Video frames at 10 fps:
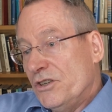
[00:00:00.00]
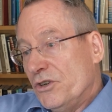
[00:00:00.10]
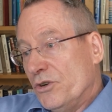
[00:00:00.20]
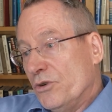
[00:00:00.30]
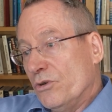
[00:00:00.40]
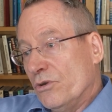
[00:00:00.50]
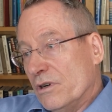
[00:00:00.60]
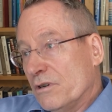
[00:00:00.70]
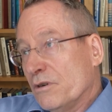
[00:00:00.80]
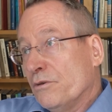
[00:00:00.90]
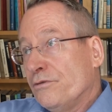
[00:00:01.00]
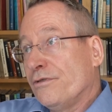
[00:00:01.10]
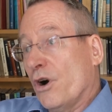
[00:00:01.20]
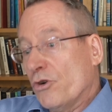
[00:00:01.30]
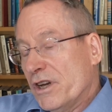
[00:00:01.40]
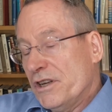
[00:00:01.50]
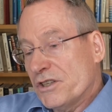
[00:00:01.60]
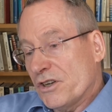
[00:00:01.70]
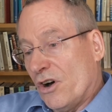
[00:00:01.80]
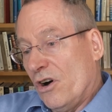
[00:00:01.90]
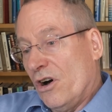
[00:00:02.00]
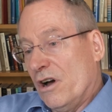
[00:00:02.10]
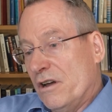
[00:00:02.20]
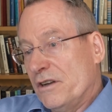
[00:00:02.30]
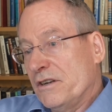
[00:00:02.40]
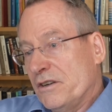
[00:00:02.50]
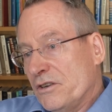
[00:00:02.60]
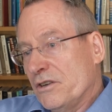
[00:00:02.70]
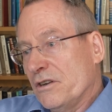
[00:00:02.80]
to focus on